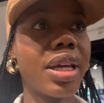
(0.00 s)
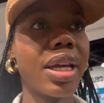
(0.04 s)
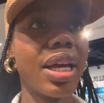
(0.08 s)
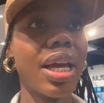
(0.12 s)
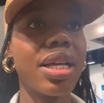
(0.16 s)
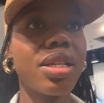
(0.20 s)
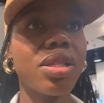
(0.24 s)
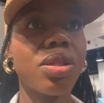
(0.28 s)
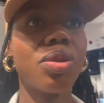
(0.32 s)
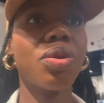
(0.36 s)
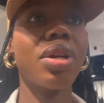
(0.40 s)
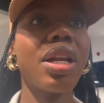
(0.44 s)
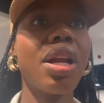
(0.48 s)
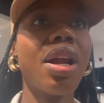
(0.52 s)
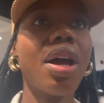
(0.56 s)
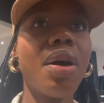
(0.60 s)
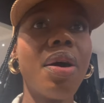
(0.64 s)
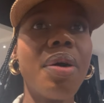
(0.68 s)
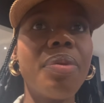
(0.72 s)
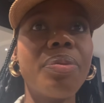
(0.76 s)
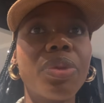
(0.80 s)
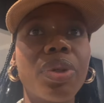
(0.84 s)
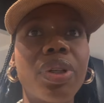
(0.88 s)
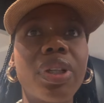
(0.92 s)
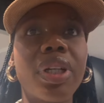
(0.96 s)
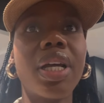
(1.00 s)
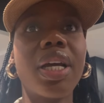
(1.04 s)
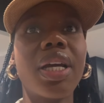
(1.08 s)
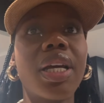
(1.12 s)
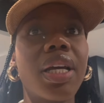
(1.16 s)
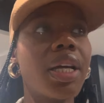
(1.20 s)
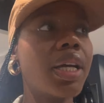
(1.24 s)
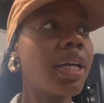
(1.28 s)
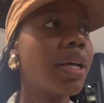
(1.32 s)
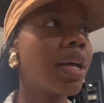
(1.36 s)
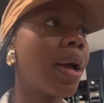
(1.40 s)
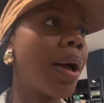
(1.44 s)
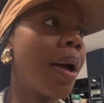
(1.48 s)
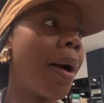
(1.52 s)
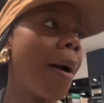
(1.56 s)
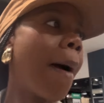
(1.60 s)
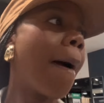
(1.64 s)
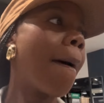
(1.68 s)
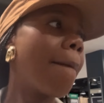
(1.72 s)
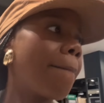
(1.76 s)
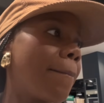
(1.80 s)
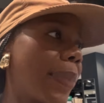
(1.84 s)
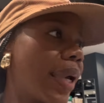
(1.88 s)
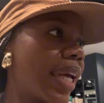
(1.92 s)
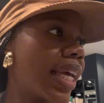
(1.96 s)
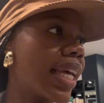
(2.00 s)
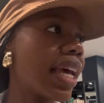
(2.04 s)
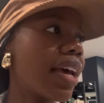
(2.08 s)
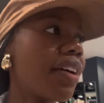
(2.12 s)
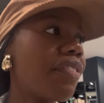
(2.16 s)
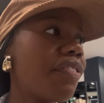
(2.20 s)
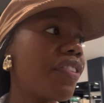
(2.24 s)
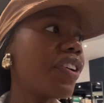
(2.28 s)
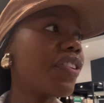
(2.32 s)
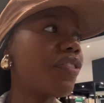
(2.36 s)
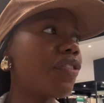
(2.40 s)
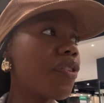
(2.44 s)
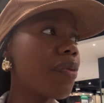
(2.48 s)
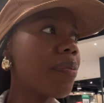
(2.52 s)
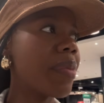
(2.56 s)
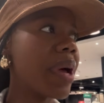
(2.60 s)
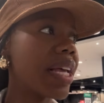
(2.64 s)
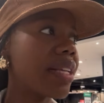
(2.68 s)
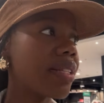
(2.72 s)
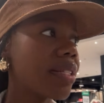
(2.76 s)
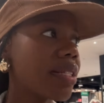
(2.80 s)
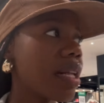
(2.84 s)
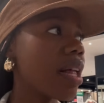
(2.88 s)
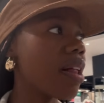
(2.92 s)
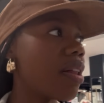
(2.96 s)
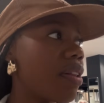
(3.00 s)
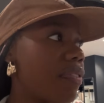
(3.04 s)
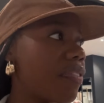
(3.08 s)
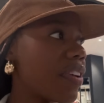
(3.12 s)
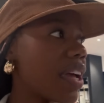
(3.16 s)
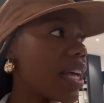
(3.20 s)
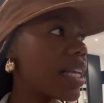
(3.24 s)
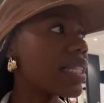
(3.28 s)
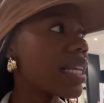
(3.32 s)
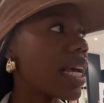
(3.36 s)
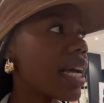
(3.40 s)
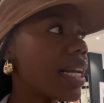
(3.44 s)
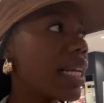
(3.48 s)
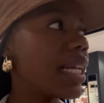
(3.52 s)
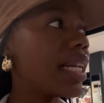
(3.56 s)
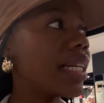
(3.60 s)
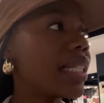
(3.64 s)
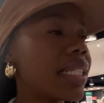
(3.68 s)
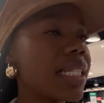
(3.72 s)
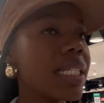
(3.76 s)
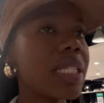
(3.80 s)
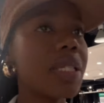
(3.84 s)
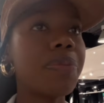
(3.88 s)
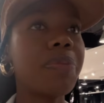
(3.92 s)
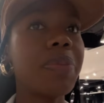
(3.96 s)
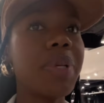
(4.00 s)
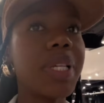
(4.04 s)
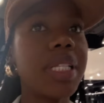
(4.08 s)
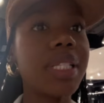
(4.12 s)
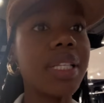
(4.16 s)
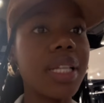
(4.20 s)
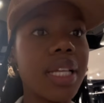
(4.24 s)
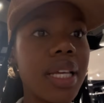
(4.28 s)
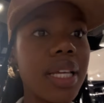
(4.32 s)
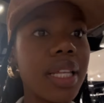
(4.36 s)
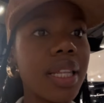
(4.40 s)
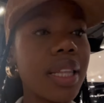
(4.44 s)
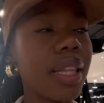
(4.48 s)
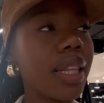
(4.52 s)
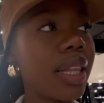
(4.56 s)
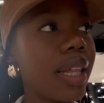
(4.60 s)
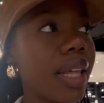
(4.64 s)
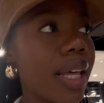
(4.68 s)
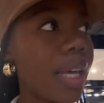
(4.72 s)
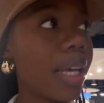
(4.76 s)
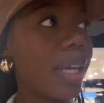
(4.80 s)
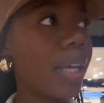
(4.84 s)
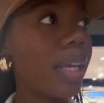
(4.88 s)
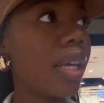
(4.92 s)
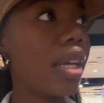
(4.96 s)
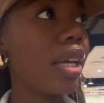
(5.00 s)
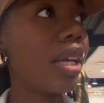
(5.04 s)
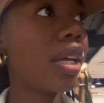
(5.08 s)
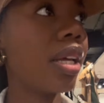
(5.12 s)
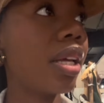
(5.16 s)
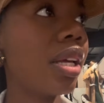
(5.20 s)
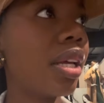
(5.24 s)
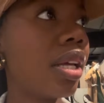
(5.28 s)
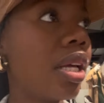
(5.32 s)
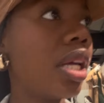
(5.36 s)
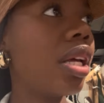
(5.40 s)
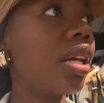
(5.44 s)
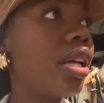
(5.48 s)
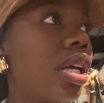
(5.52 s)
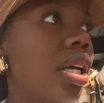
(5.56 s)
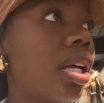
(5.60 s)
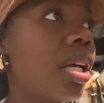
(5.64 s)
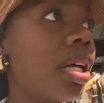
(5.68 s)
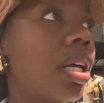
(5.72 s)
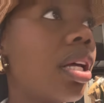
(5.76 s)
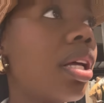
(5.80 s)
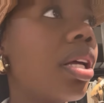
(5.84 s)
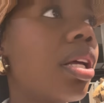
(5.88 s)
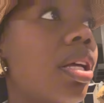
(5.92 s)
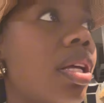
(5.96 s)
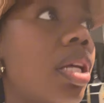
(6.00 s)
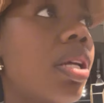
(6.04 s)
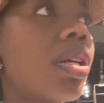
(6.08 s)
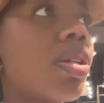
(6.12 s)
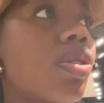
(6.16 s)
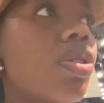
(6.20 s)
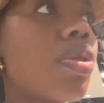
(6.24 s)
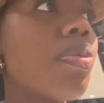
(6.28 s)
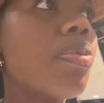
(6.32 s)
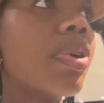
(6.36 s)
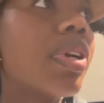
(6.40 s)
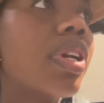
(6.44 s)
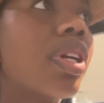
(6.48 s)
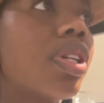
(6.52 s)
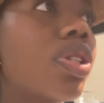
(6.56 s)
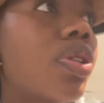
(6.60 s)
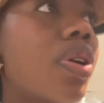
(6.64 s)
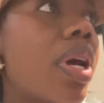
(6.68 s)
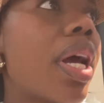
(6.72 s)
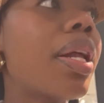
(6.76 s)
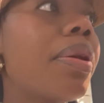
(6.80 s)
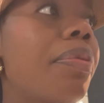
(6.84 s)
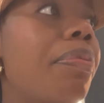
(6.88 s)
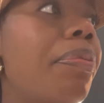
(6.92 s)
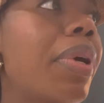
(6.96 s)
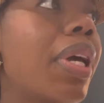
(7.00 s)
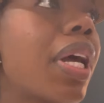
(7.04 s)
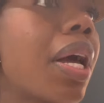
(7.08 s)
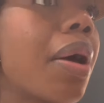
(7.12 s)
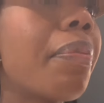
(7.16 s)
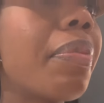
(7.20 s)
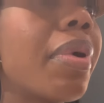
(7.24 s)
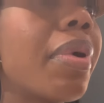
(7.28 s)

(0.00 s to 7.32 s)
guys, so now I'm gonna pick a fit for myself as Adelaide is busy in there. So I'm gonna try and pick up